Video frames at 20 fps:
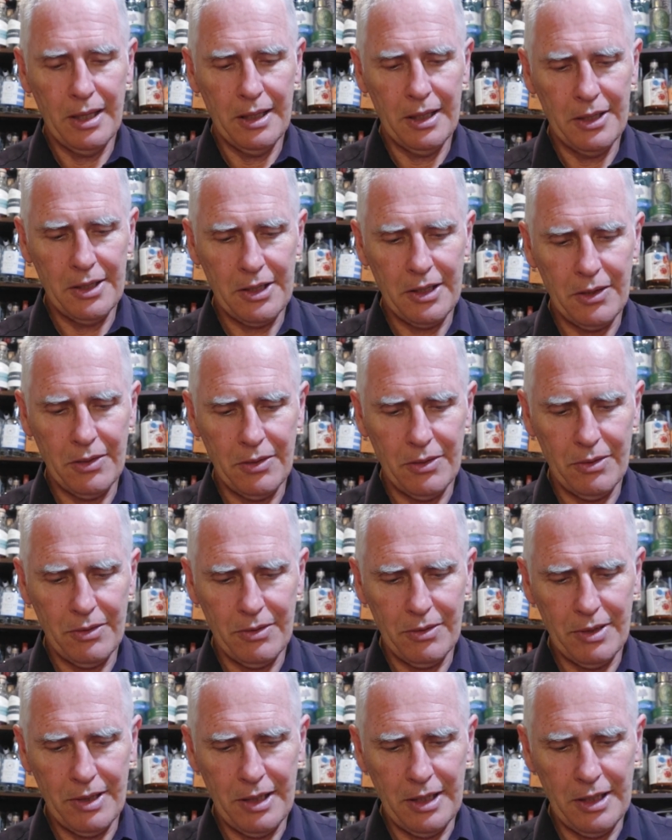Let's go and
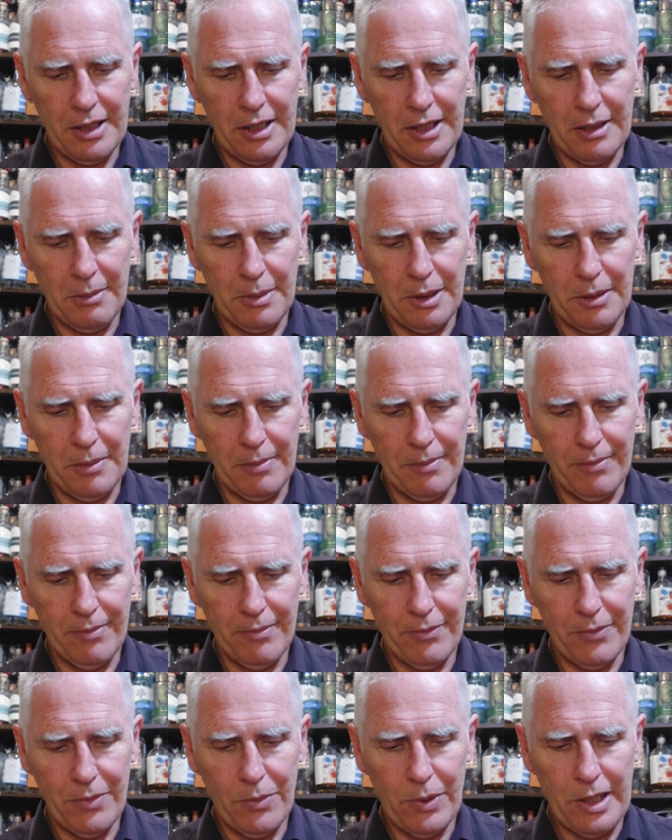cut it down a bit.
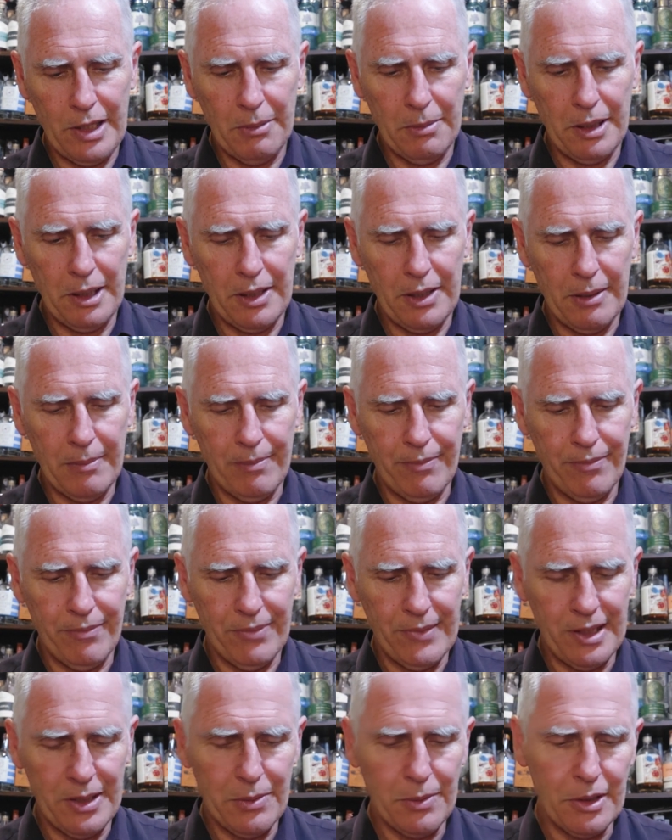Whack it back up.
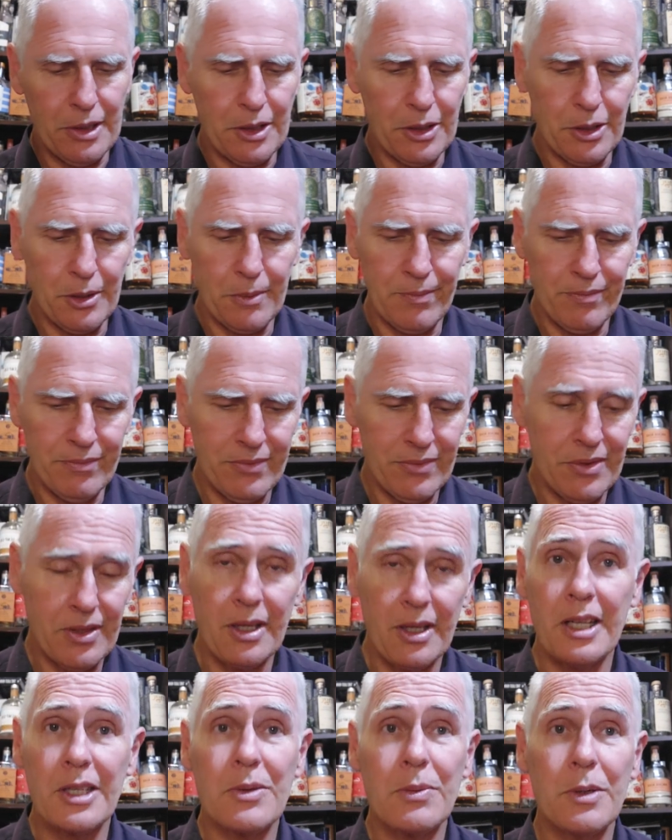That's what they do.
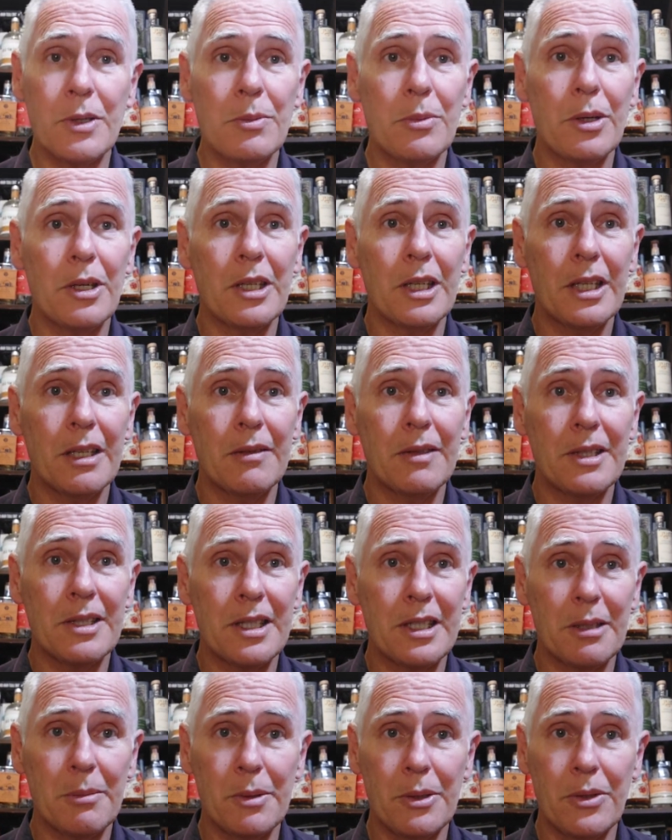So that's why my navies
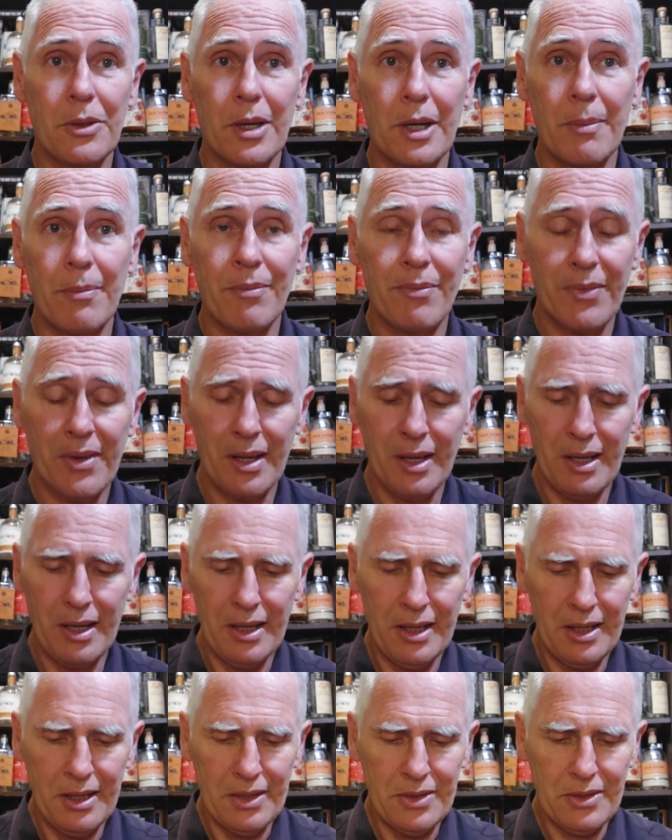tend to be dry.
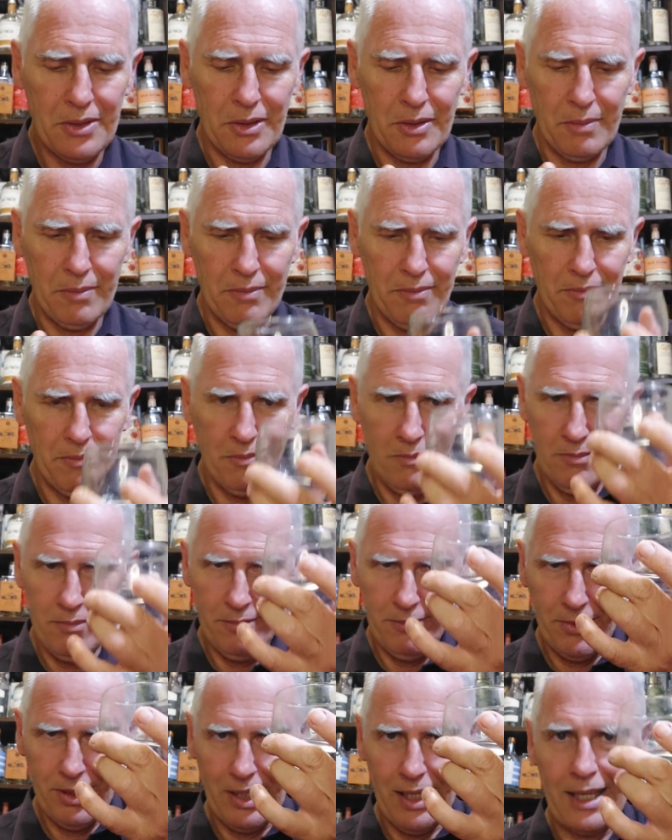So,
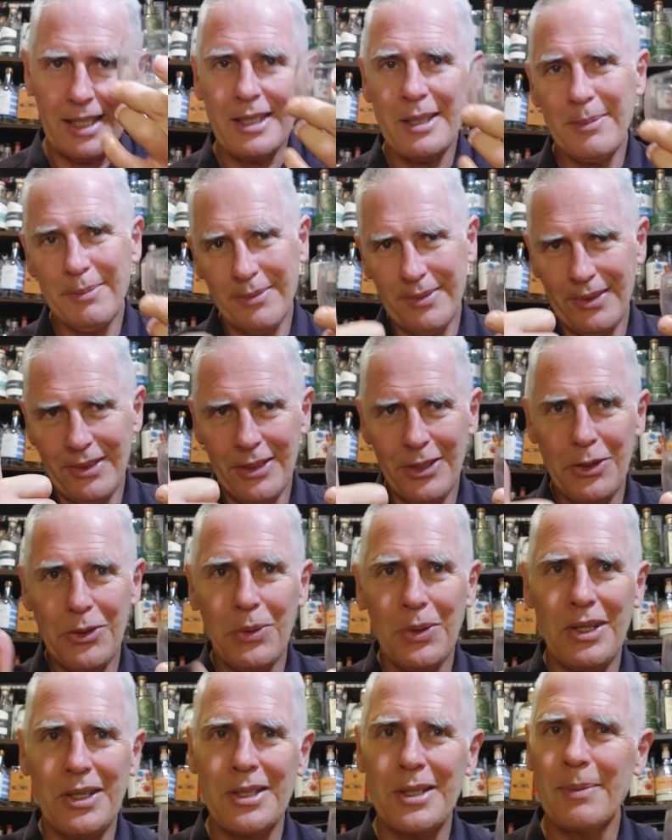Glass,
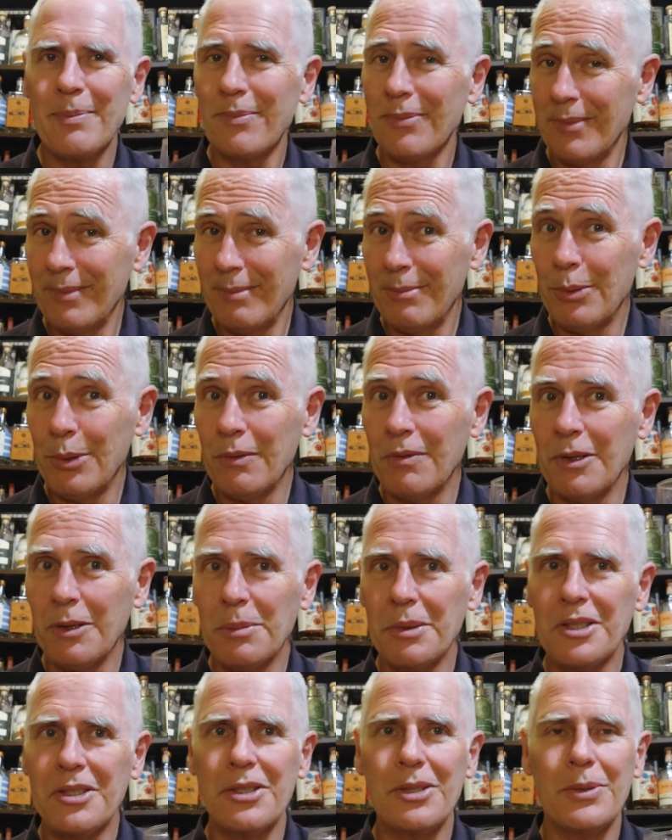Greers, Port
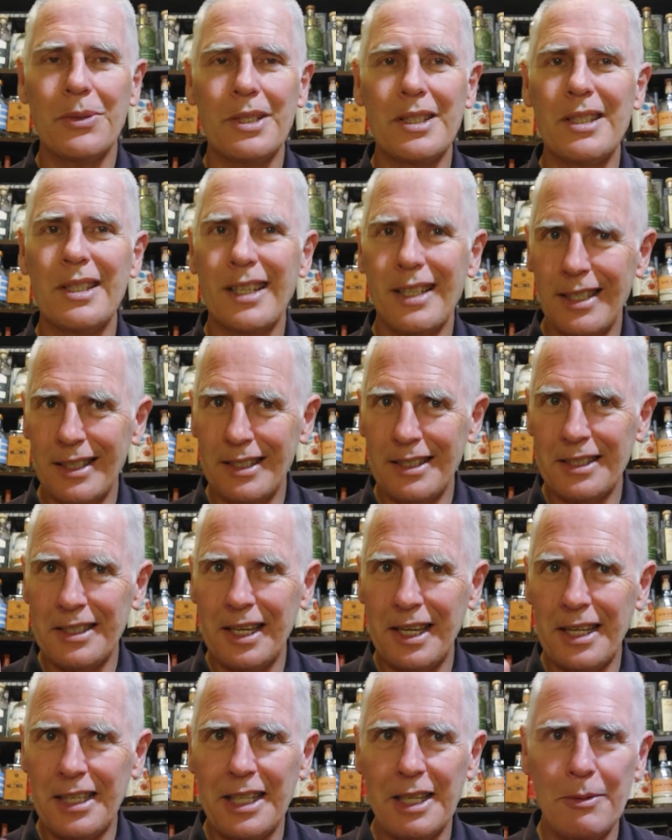Phillip Distilleries,
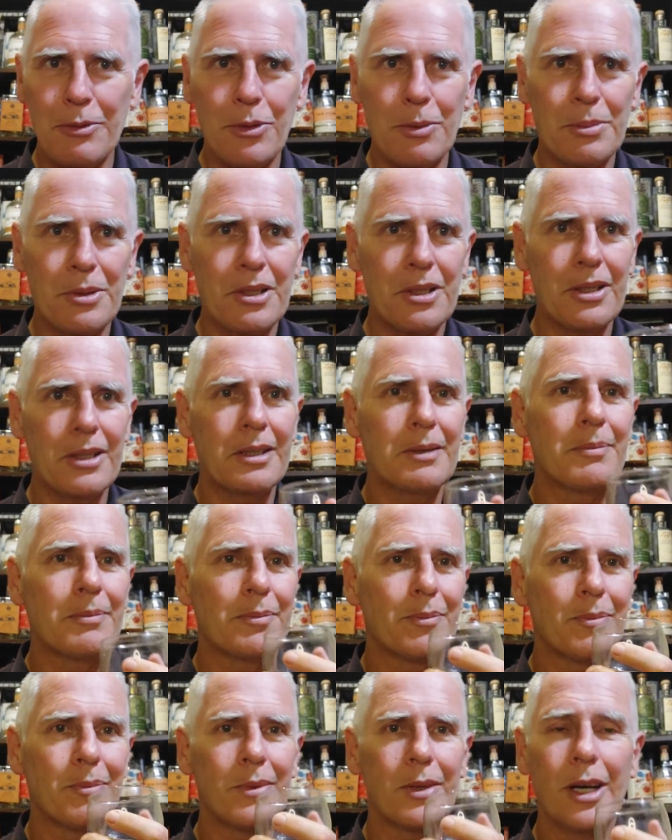second name drop tonight.
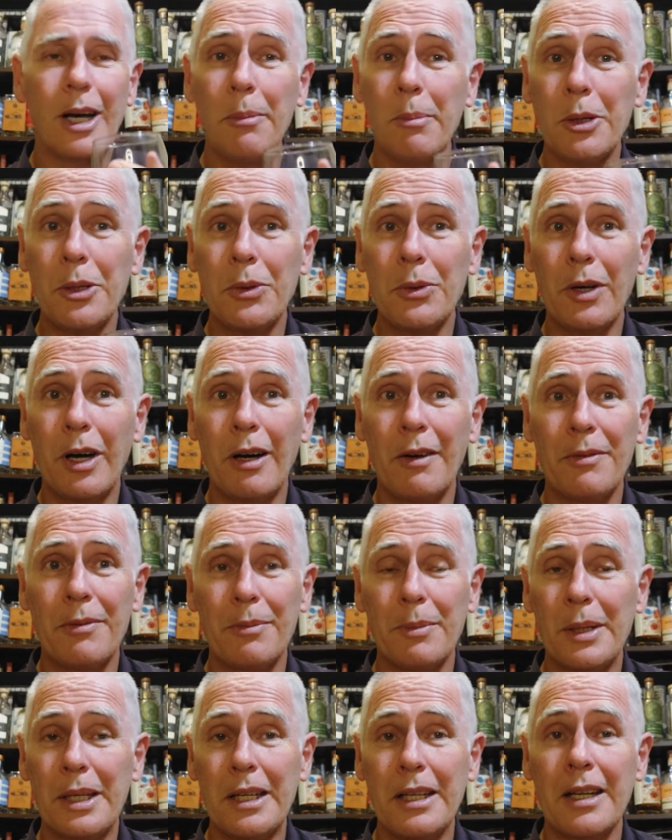I might do half
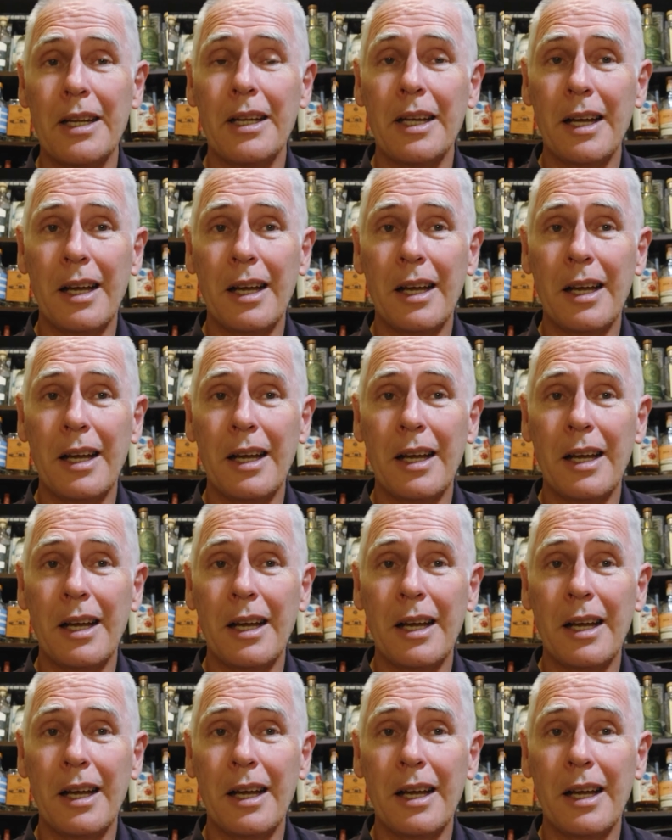many.